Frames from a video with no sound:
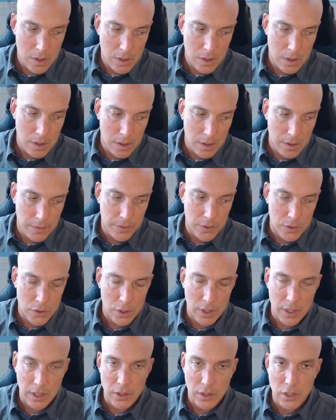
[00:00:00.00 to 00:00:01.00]
if you're trying
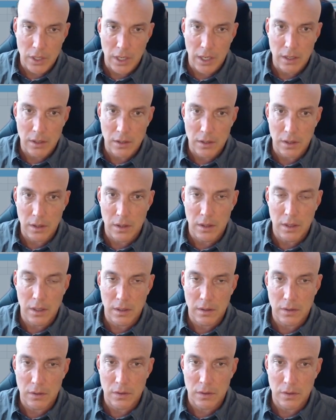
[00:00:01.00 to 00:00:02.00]
to change
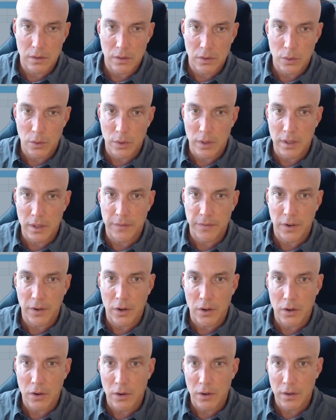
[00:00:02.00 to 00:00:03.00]
this to a different
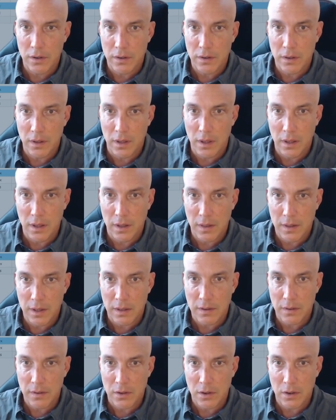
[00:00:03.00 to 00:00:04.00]
currency that
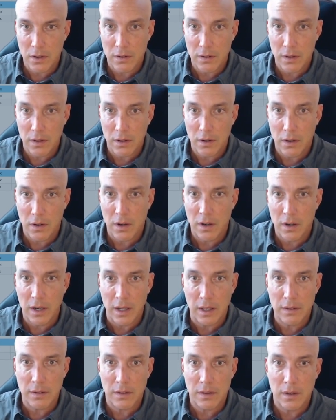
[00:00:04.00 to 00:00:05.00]
starts in
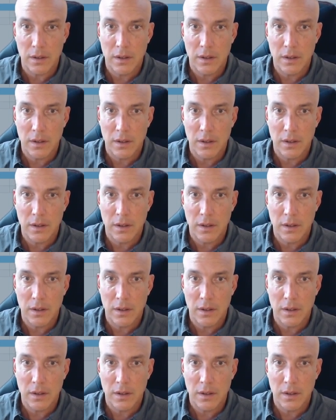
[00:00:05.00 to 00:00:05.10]
August,